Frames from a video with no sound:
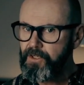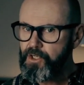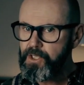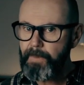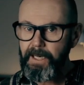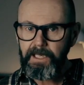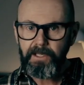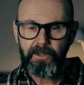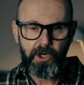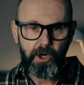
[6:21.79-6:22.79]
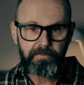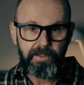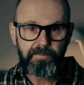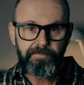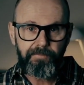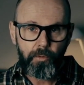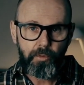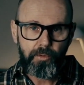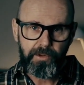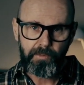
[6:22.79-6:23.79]
that she's making the coffee
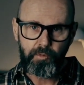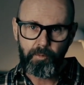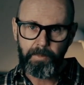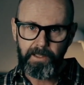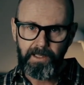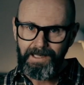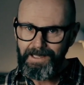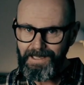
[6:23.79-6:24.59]
for the woman.